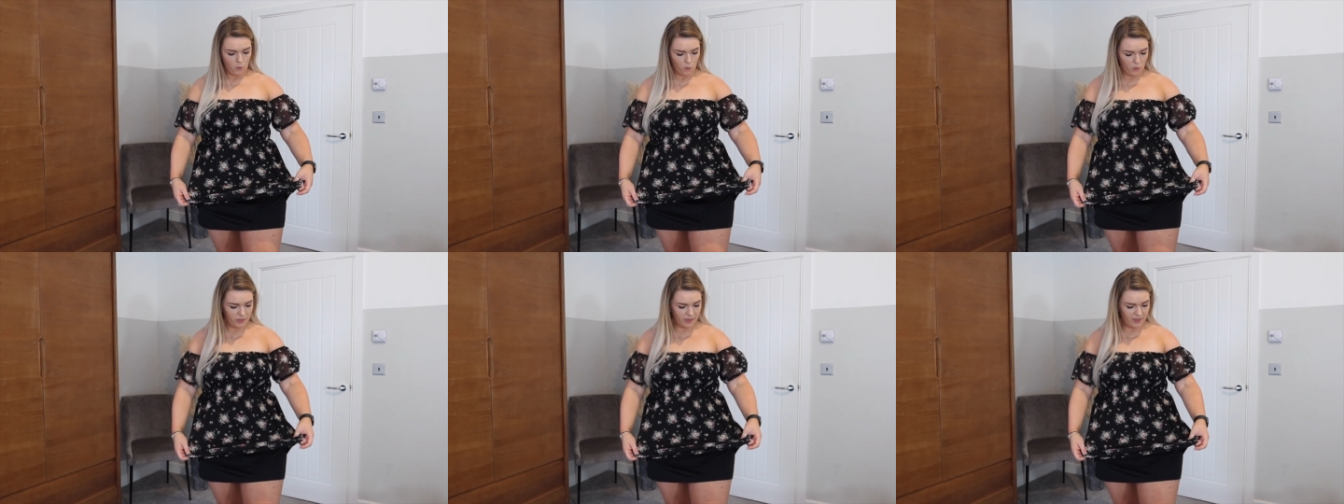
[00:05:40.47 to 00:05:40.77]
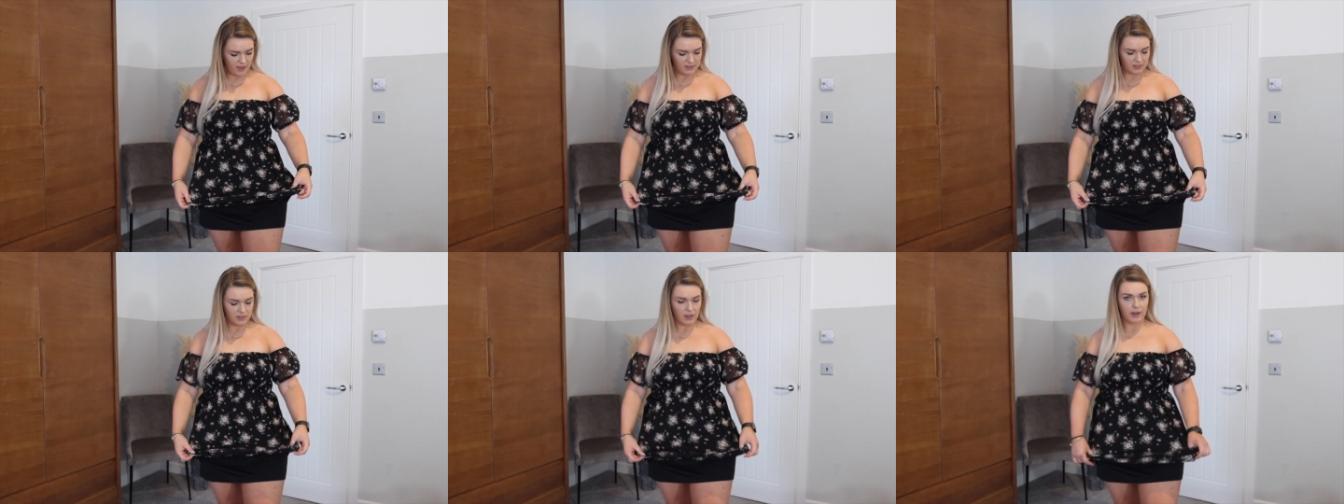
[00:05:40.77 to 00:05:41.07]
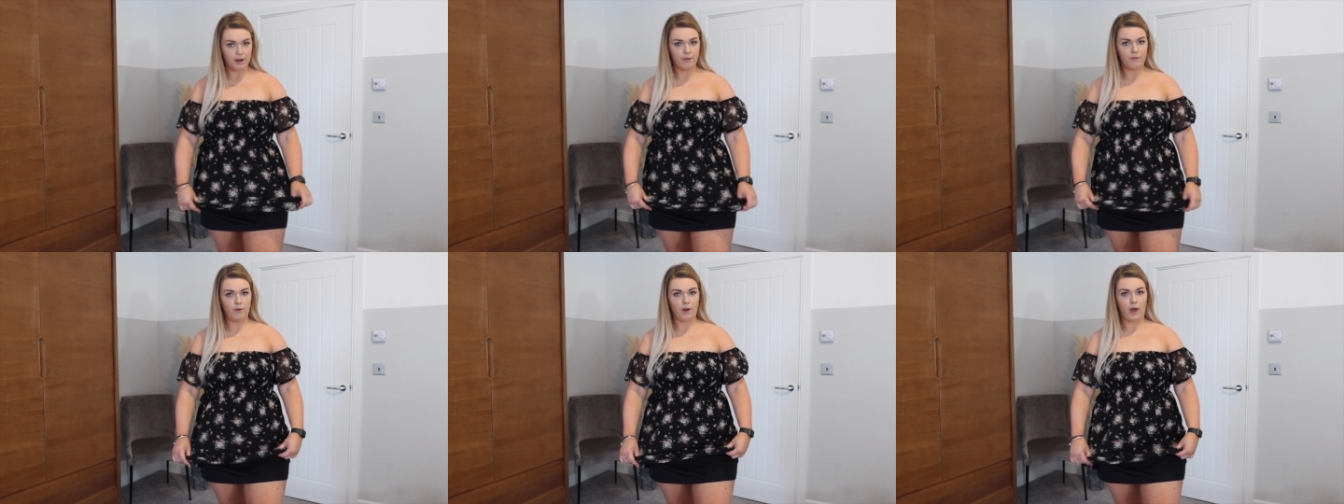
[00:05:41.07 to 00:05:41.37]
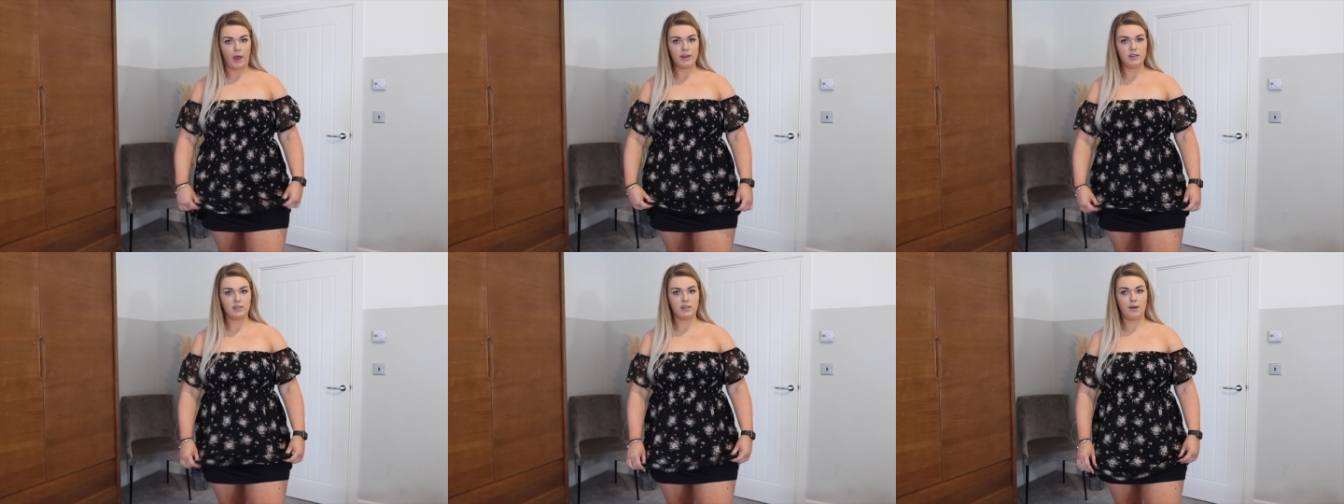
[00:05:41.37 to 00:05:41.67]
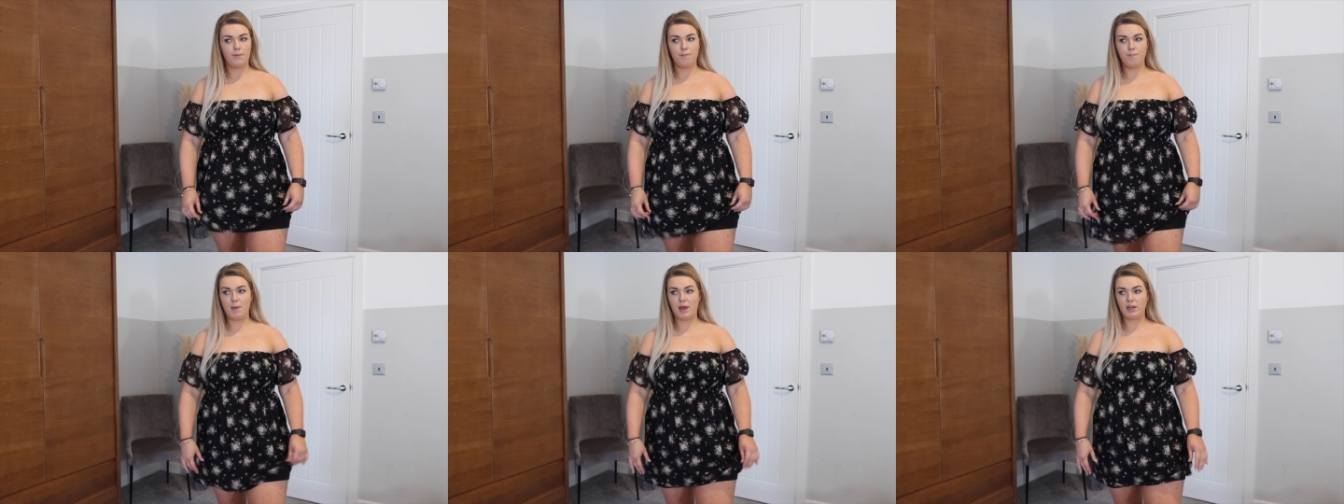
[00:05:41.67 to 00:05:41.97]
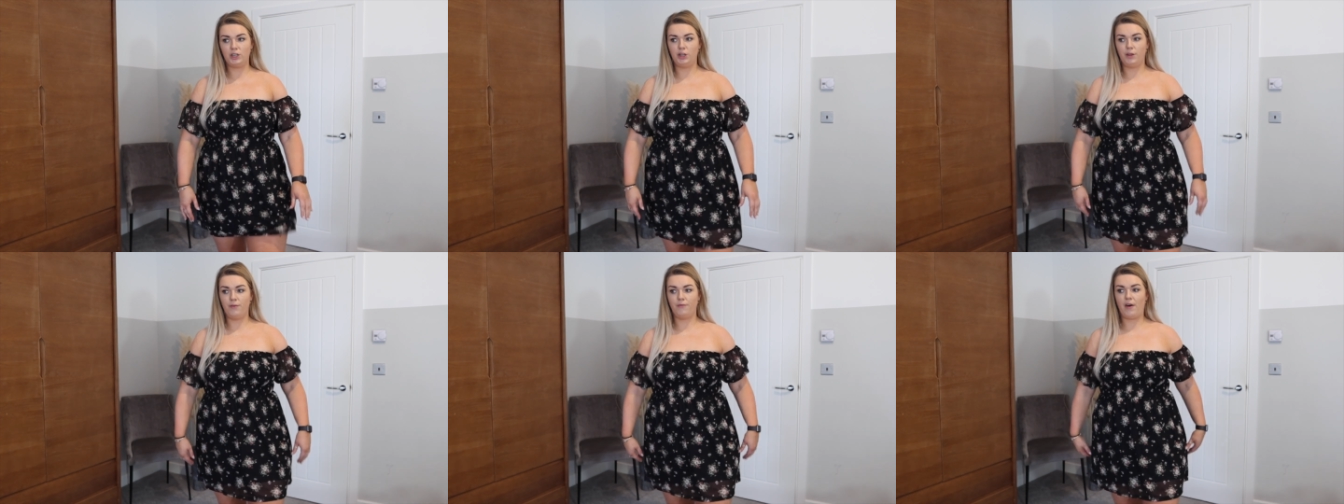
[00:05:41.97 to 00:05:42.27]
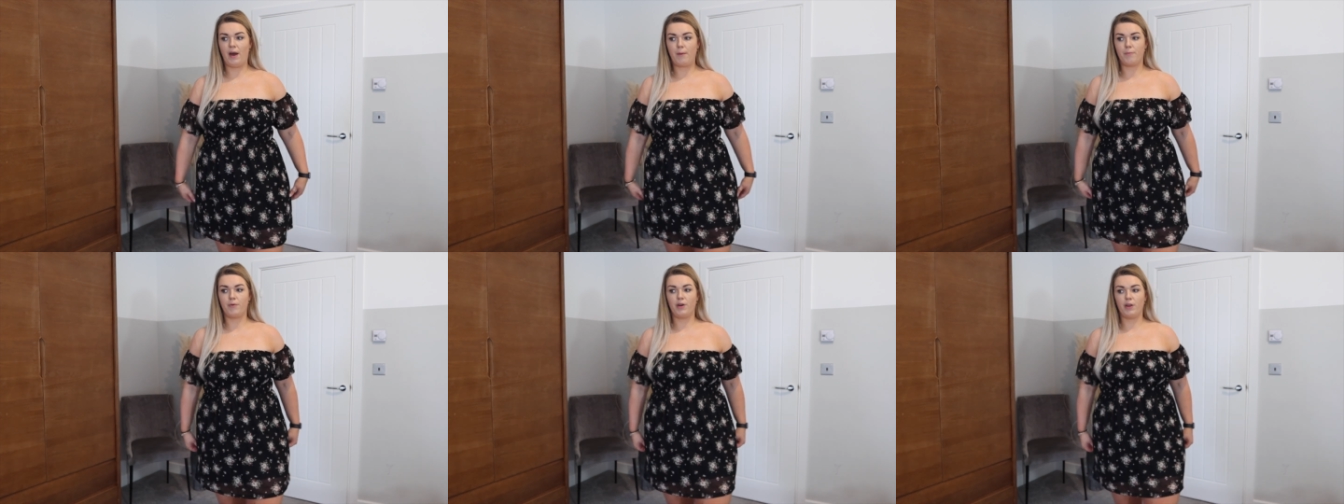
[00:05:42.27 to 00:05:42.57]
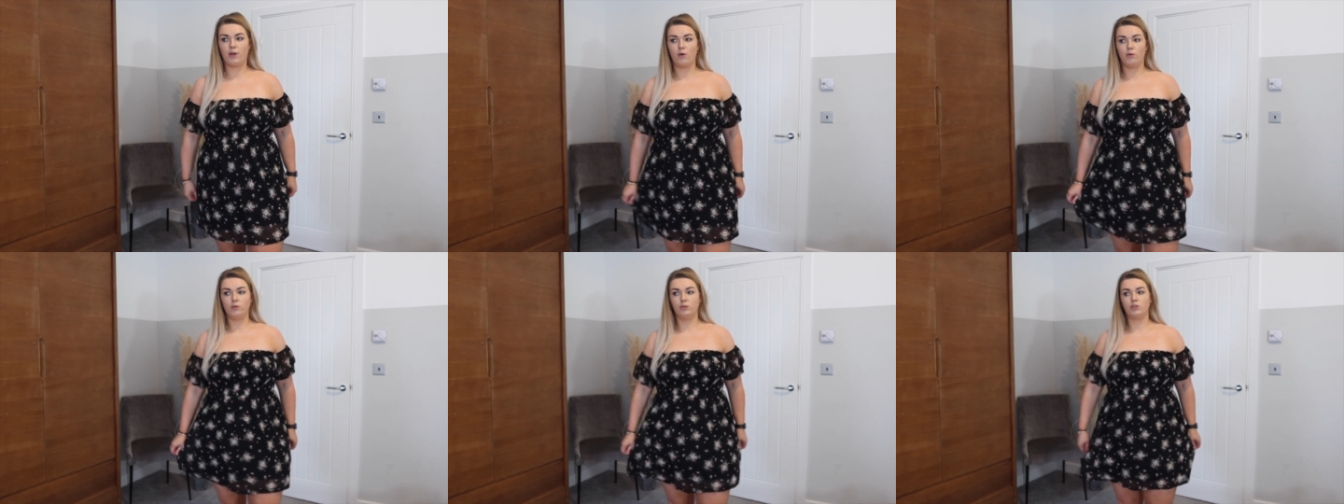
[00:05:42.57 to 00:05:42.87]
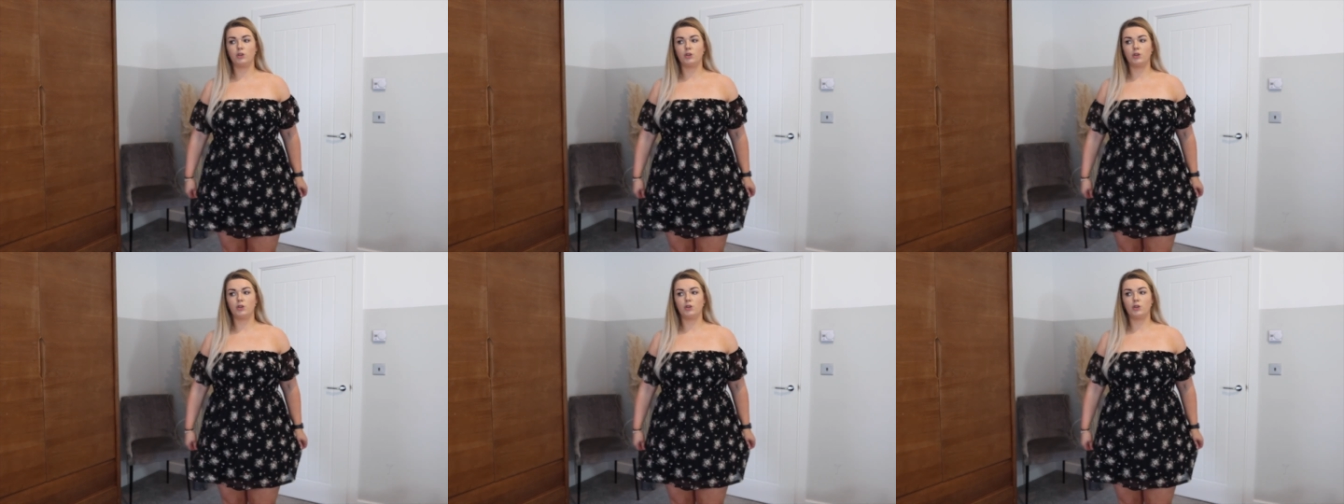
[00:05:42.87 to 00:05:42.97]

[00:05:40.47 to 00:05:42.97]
with this kind of light meshy fabric on